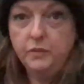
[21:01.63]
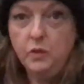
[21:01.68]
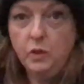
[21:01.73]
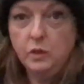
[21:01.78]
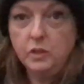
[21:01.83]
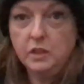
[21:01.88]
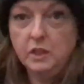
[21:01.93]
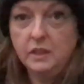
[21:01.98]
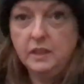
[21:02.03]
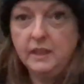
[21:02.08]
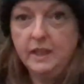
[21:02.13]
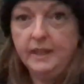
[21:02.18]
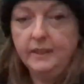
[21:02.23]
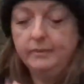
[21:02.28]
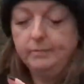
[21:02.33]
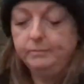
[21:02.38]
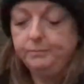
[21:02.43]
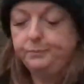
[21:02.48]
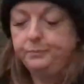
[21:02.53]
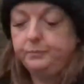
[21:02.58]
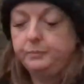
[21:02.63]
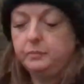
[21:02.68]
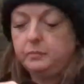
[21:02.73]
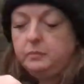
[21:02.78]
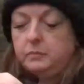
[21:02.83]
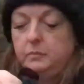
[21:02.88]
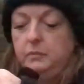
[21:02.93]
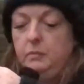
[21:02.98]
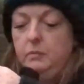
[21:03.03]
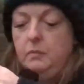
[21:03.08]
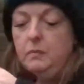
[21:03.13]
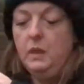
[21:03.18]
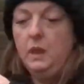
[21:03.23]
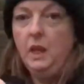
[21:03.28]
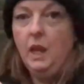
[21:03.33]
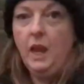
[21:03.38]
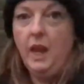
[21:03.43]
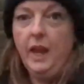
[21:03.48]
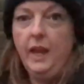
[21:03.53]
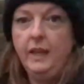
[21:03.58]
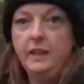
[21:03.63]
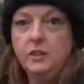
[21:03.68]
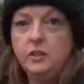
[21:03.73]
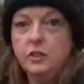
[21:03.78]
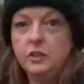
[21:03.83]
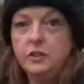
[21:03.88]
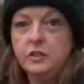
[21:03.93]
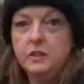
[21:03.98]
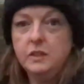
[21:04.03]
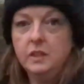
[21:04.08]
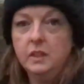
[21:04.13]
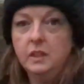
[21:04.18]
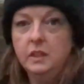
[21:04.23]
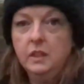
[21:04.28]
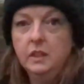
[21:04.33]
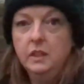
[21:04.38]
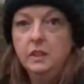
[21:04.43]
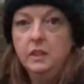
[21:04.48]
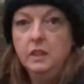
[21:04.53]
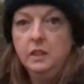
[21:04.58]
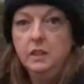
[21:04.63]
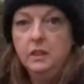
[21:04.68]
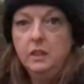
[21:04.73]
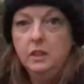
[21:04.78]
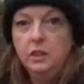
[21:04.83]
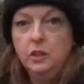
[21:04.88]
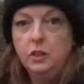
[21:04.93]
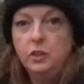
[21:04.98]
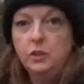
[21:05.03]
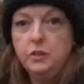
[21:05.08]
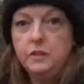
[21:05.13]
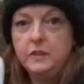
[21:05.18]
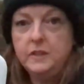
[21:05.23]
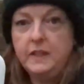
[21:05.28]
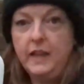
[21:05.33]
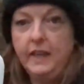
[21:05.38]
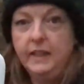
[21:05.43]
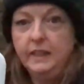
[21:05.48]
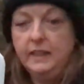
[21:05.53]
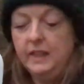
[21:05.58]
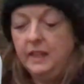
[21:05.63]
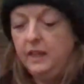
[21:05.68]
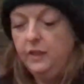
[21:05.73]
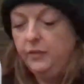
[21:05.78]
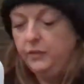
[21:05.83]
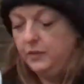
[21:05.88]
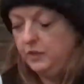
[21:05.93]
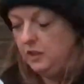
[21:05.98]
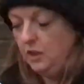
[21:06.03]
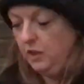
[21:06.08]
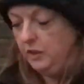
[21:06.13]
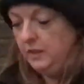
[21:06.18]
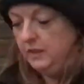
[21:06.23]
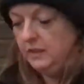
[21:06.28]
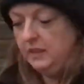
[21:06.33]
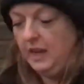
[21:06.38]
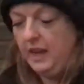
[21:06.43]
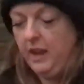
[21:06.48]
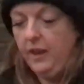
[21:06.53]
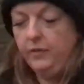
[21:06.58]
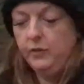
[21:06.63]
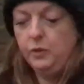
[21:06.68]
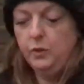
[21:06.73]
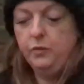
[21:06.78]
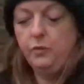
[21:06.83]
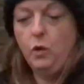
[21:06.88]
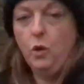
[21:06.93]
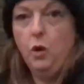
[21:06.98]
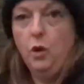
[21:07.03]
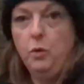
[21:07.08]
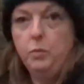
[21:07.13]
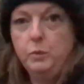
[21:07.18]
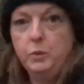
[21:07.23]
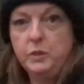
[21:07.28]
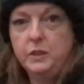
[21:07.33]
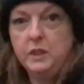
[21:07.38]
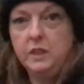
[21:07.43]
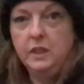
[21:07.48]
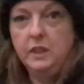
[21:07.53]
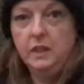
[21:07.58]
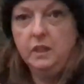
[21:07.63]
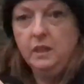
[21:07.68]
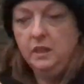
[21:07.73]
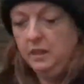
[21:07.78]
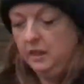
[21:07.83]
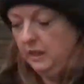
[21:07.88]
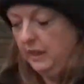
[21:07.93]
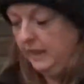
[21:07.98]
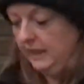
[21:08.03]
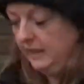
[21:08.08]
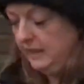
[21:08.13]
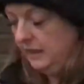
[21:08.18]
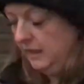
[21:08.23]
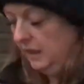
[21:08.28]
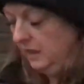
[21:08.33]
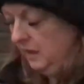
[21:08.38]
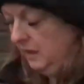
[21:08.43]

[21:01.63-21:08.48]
I've not done yet, and just use the Stanley knife to cut these in half so they've got almost a lid.